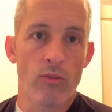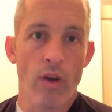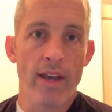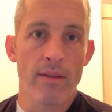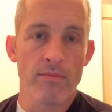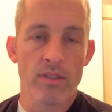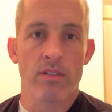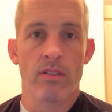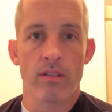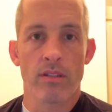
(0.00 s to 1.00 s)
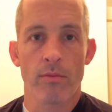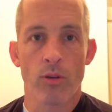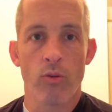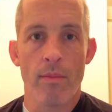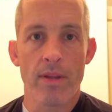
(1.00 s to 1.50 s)
items, some
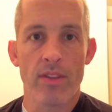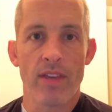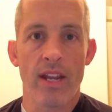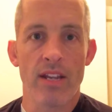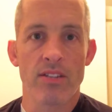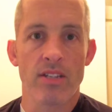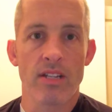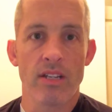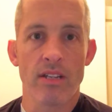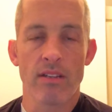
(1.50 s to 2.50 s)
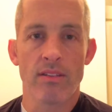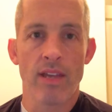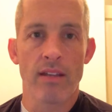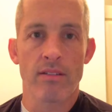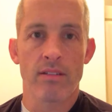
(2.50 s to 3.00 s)
equipment that I see
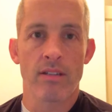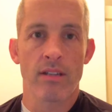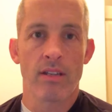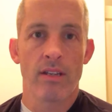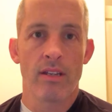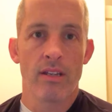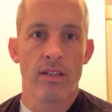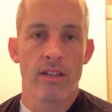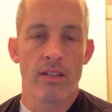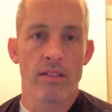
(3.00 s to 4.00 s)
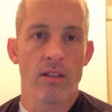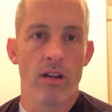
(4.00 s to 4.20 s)
that is